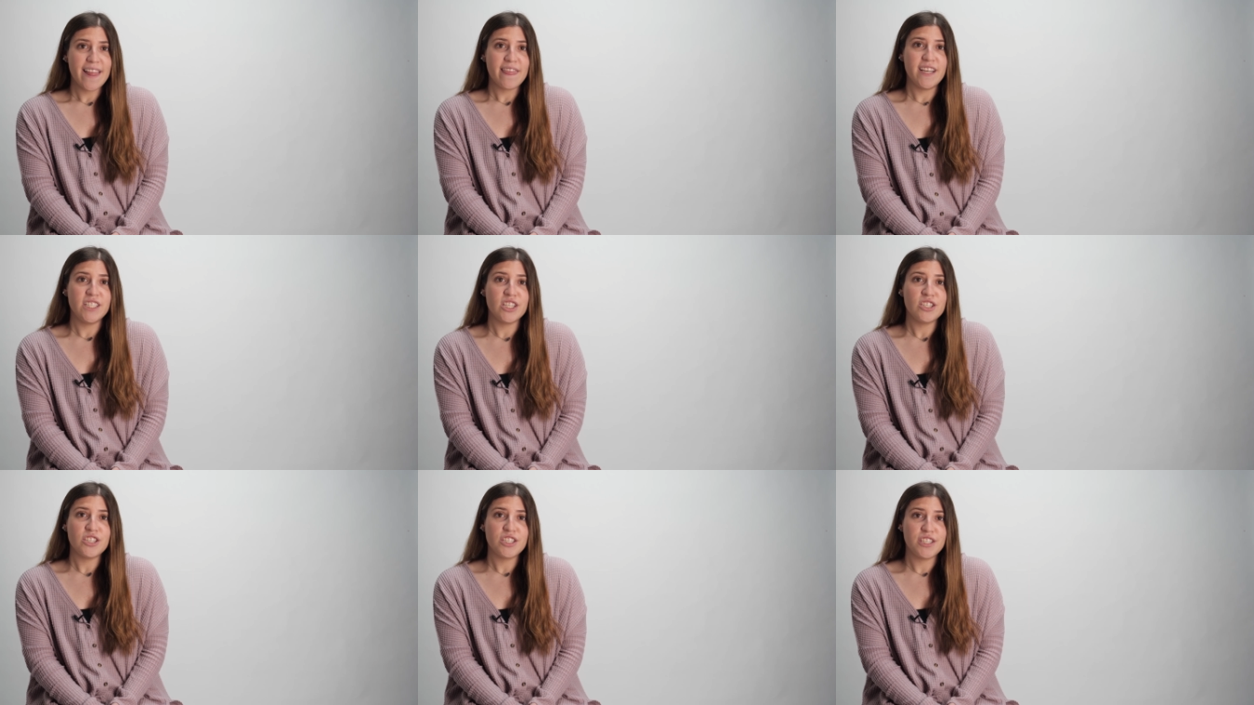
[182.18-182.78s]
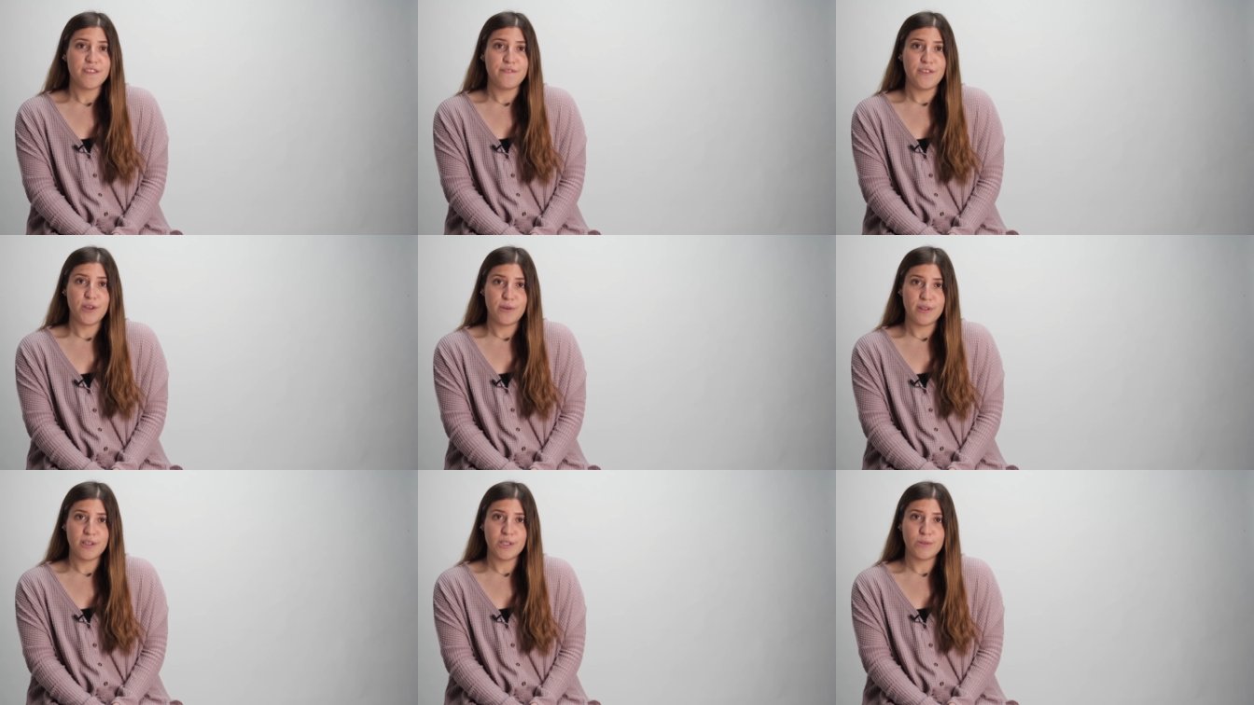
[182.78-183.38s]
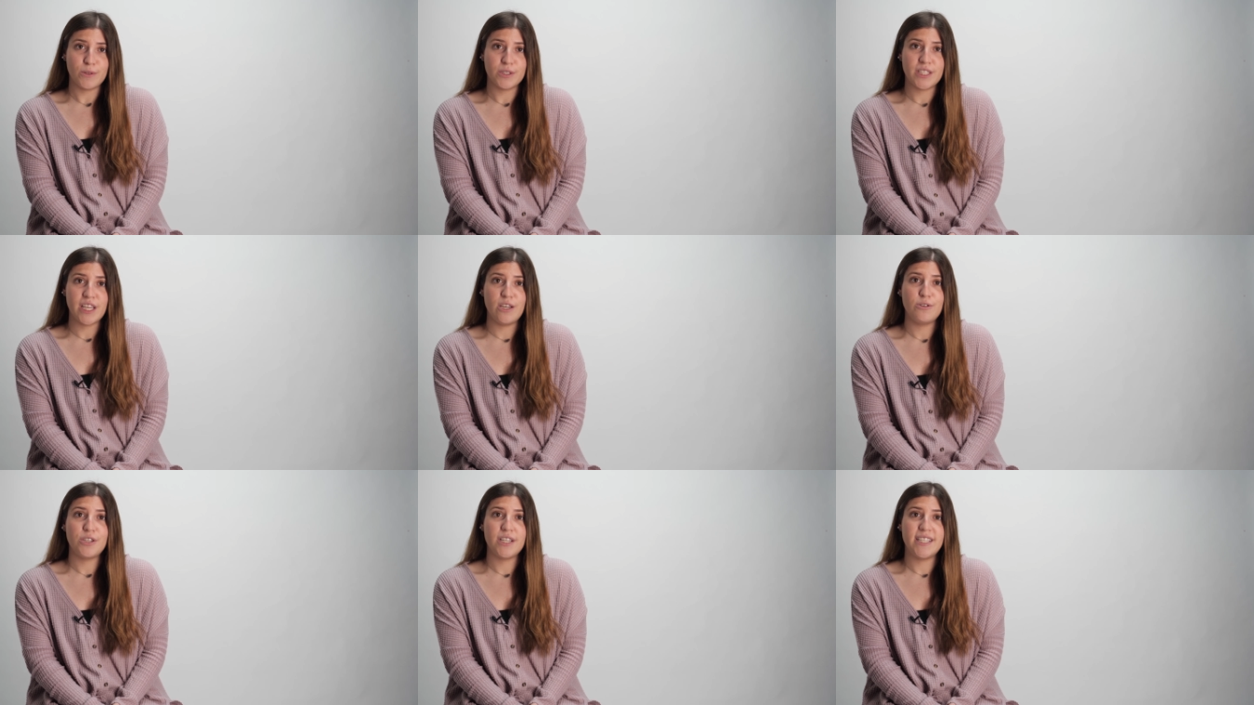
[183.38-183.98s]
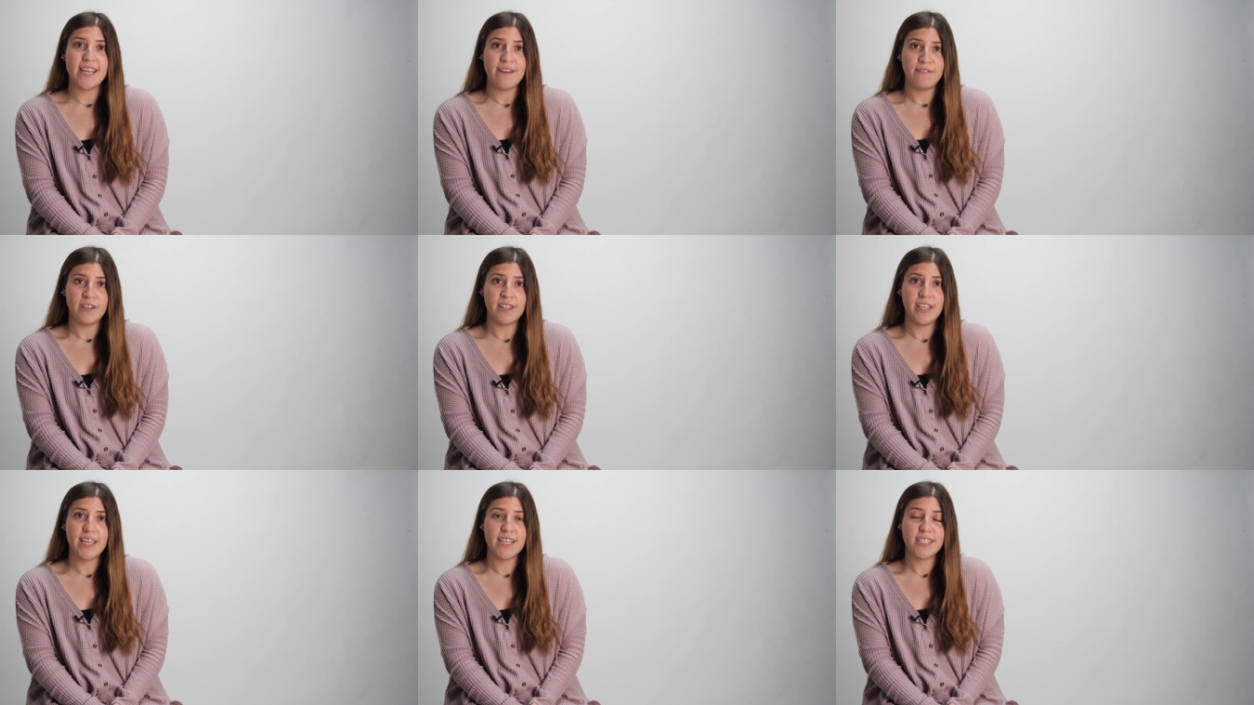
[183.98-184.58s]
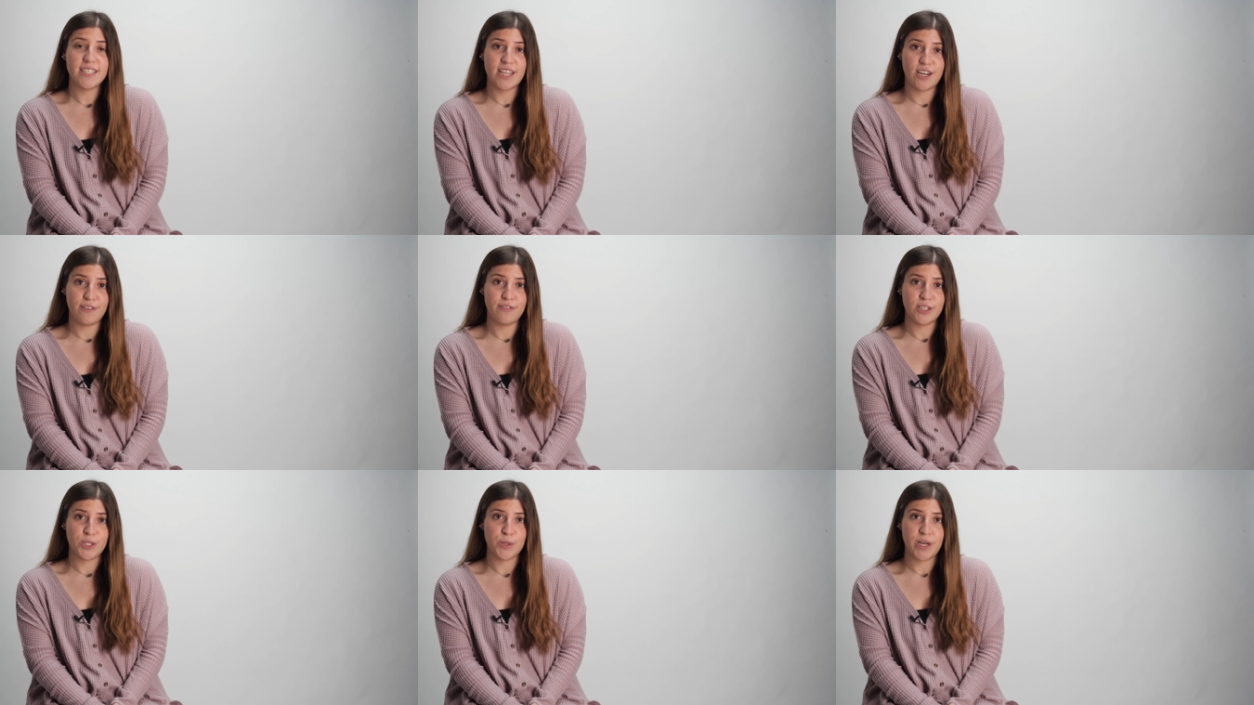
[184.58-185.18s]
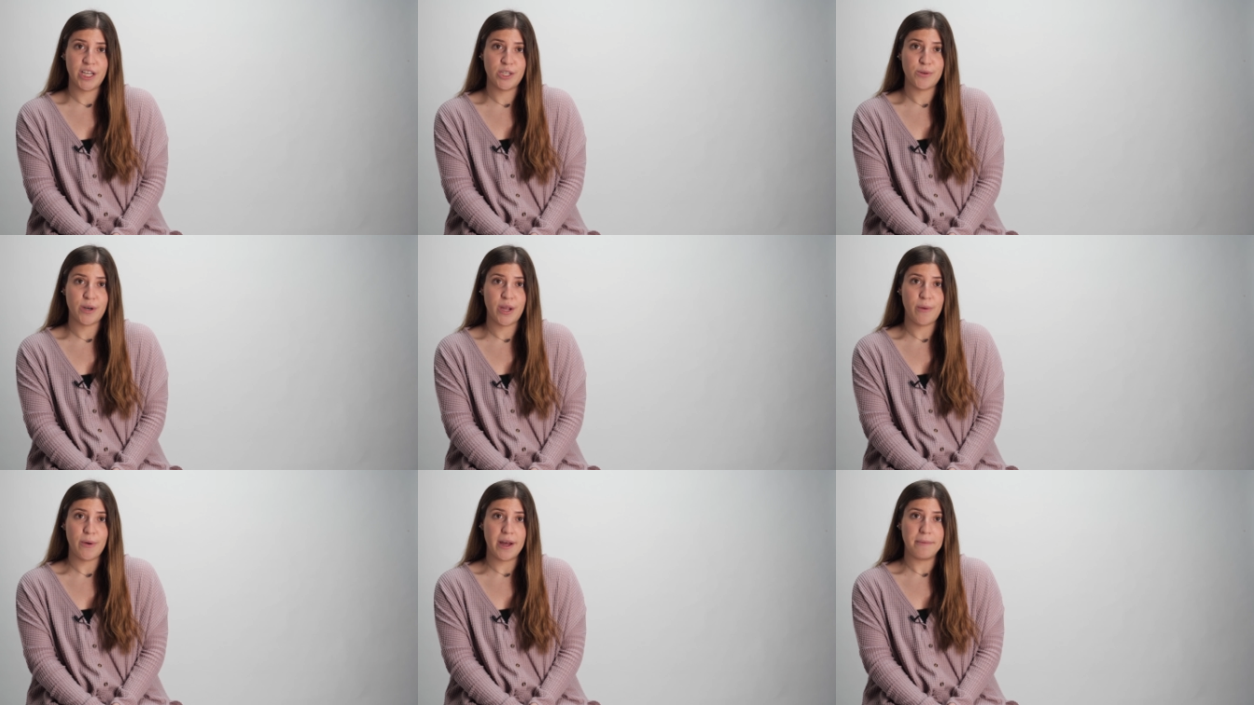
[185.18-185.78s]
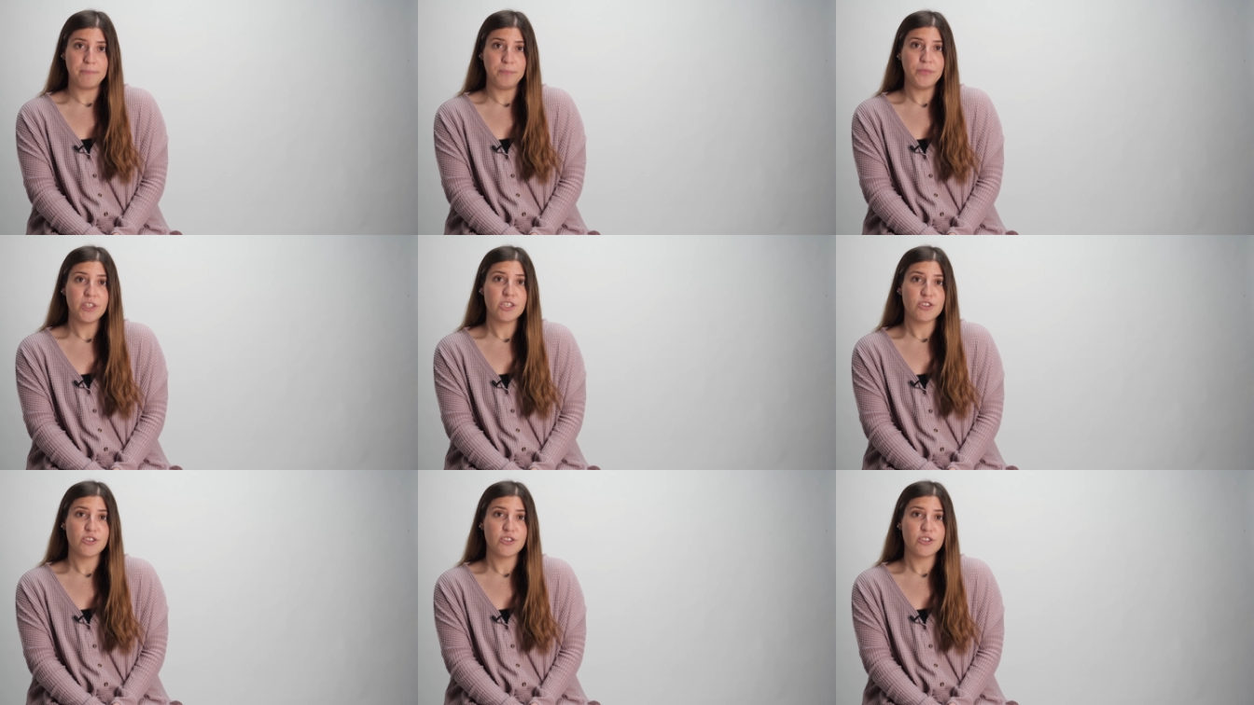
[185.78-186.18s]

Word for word: These are just a few of the tools that you should definitely consider for 2021.